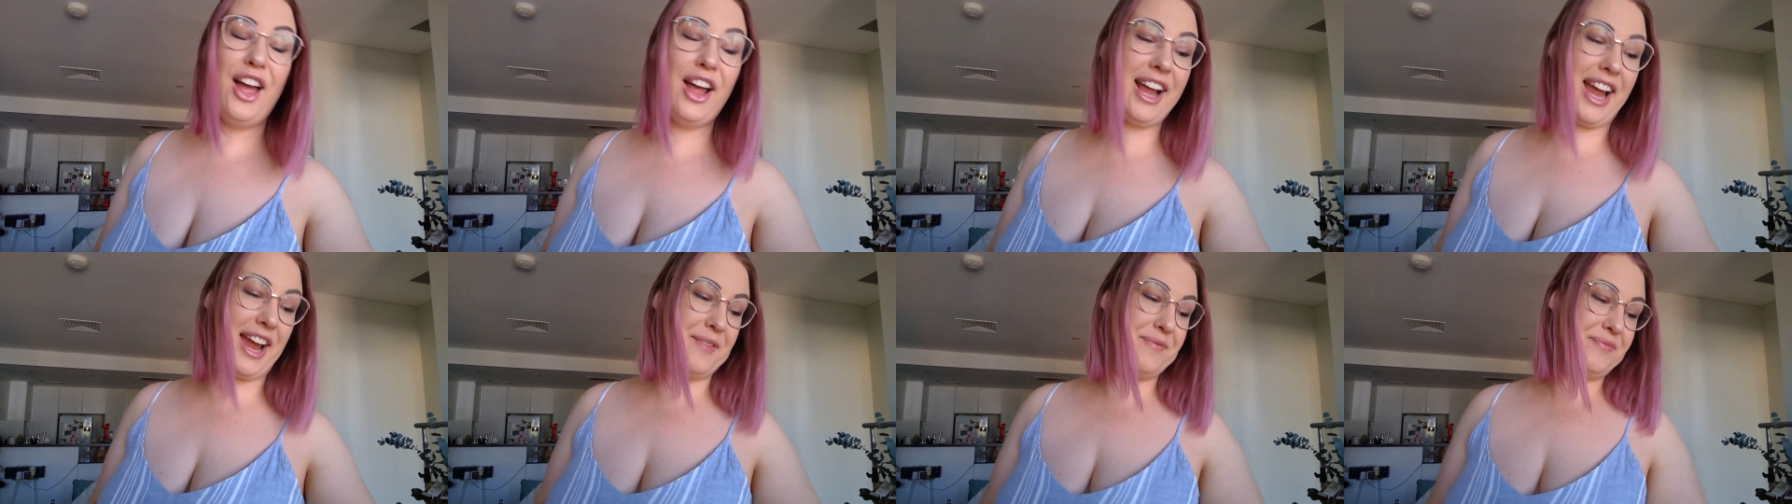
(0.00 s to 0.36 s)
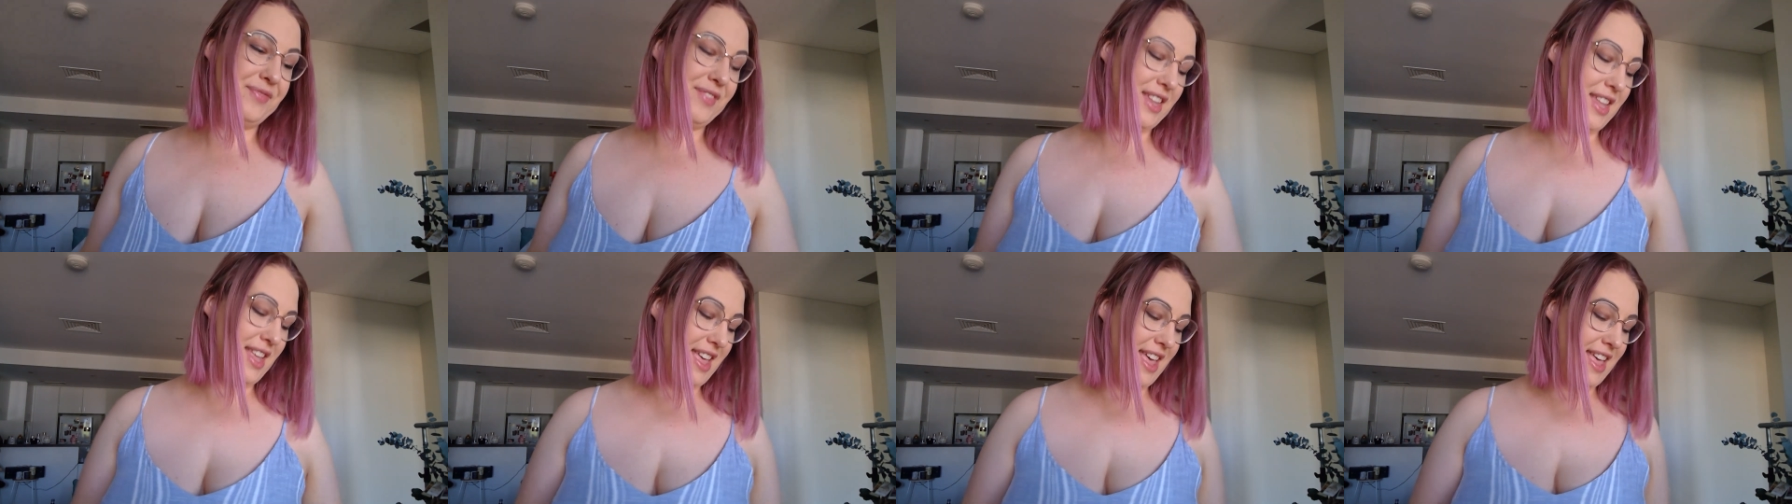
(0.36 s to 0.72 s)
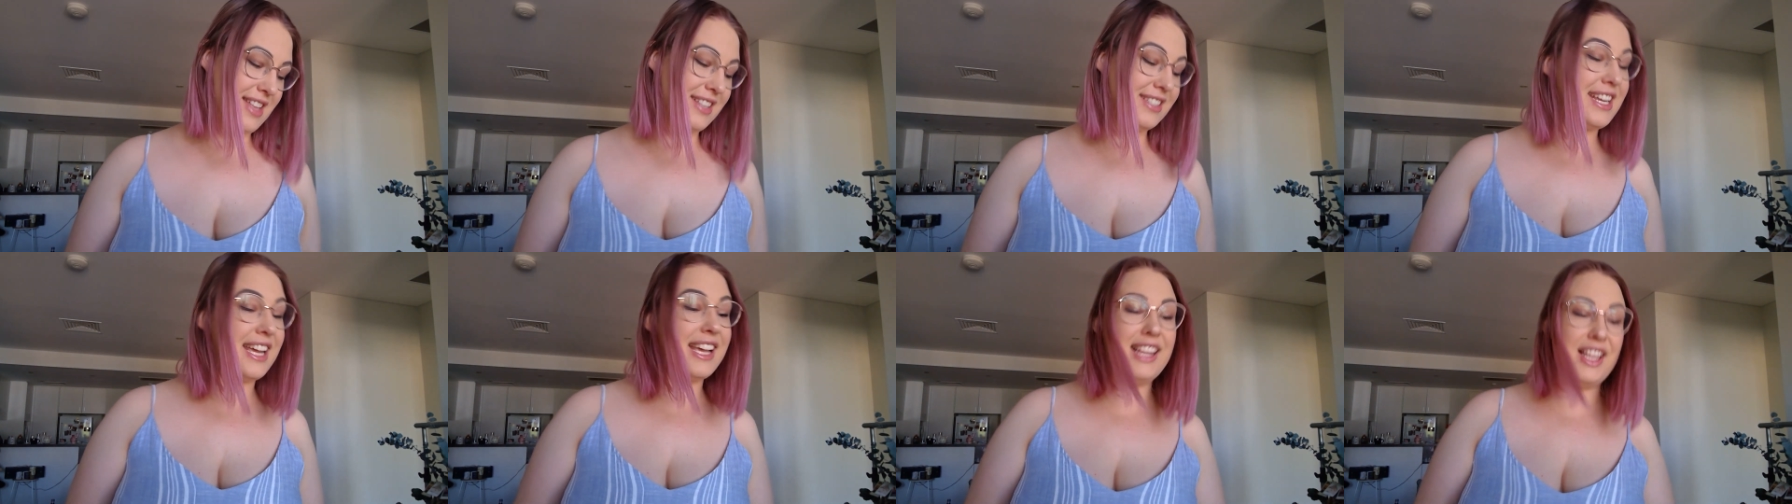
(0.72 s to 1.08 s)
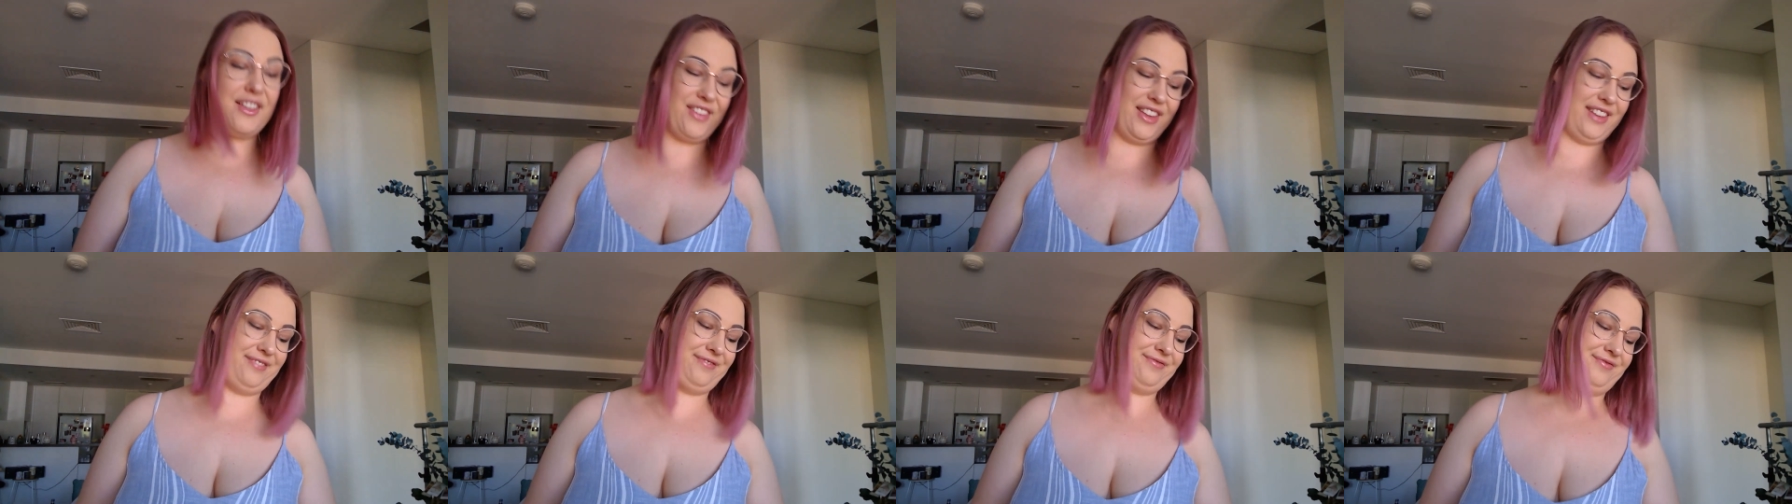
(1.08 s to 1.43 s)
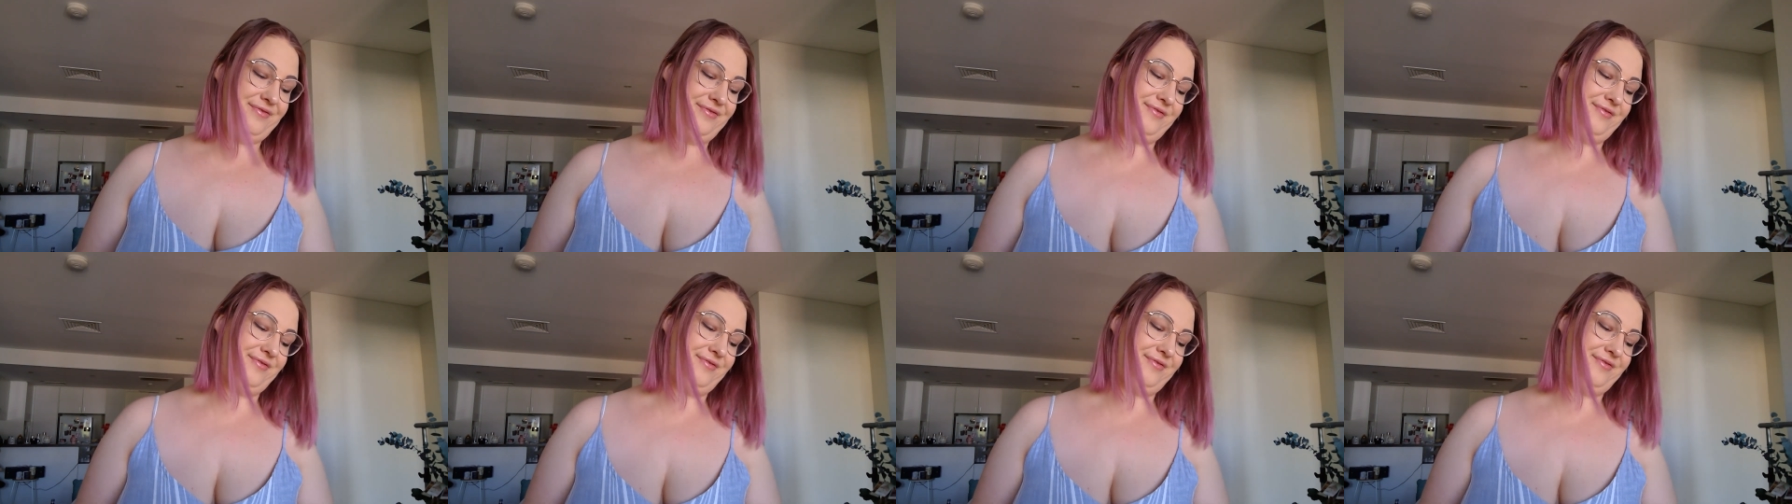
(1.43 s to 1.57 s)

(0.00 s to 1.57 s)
Okay, day 11.